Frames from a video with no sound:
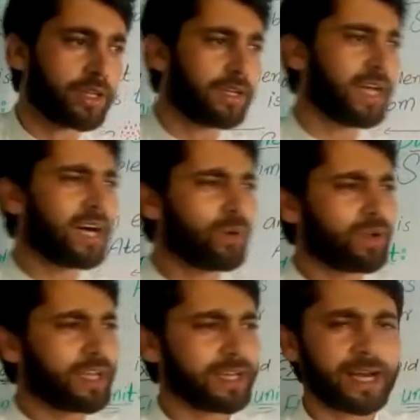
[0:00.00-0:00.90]

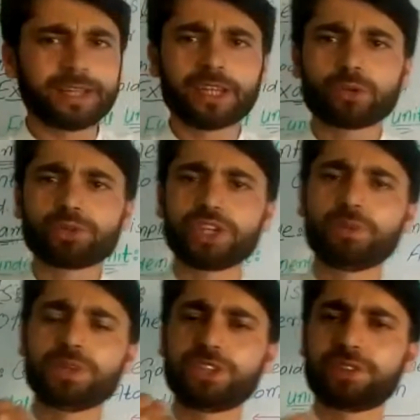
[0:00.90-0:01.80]
Now another
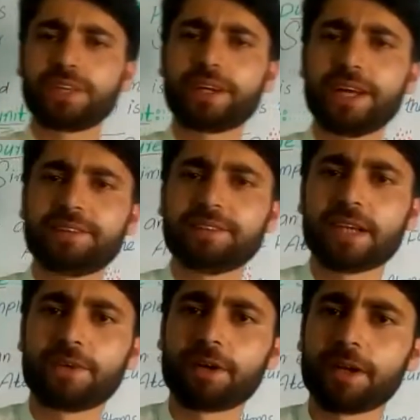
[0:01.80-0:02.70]
question which arises
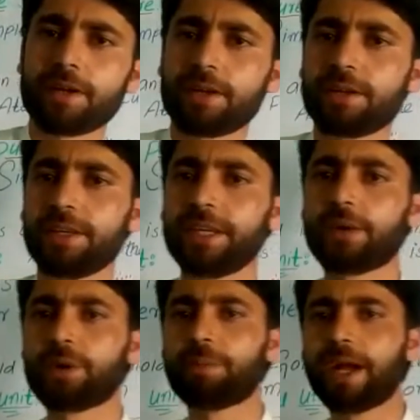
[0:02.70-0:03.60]
in
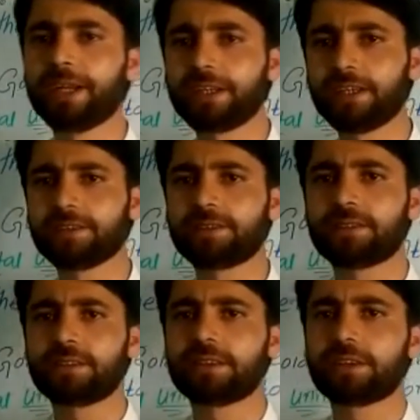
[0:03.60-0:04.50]
our mind
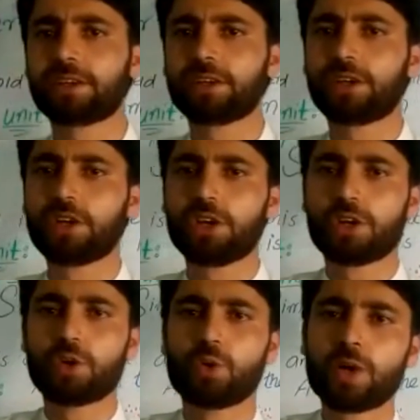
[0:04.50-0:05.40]
is
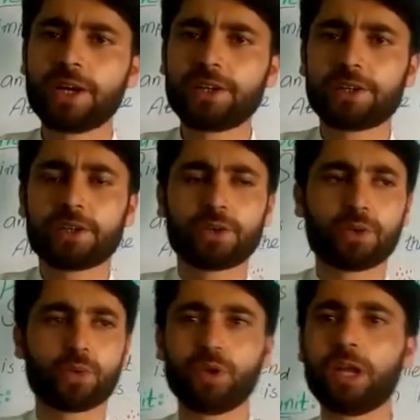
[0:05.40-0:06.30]
what
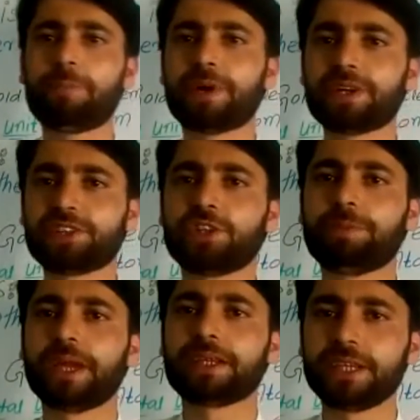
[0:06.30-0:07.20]
will
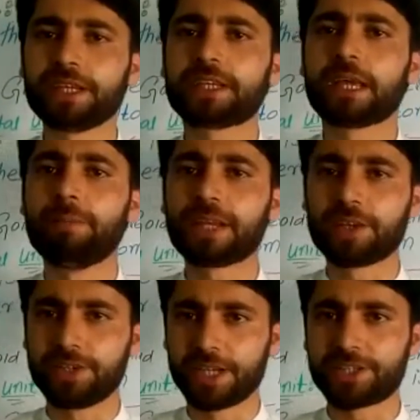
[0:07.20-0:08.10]
participate in chemical
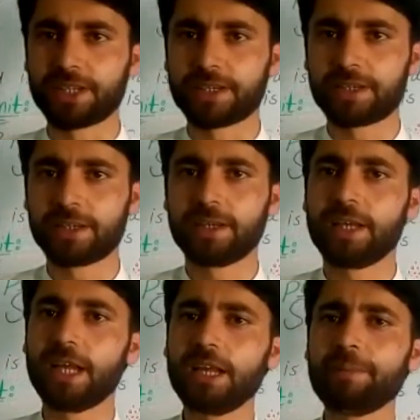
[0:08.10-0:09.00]
reaction,
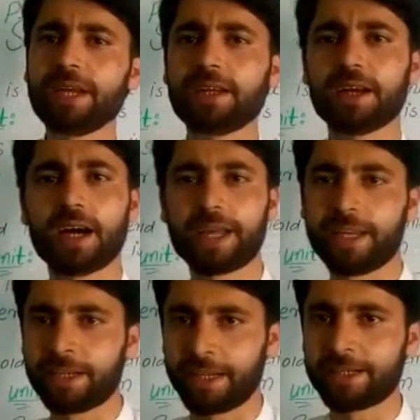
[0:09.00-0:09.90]
element or
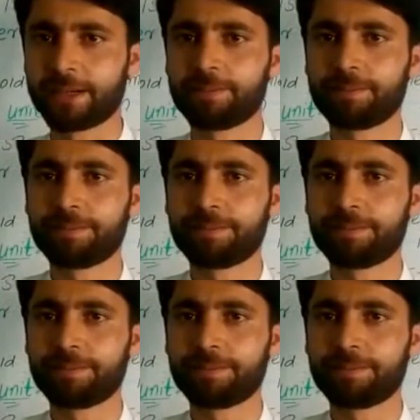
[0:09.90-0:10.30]
an atom?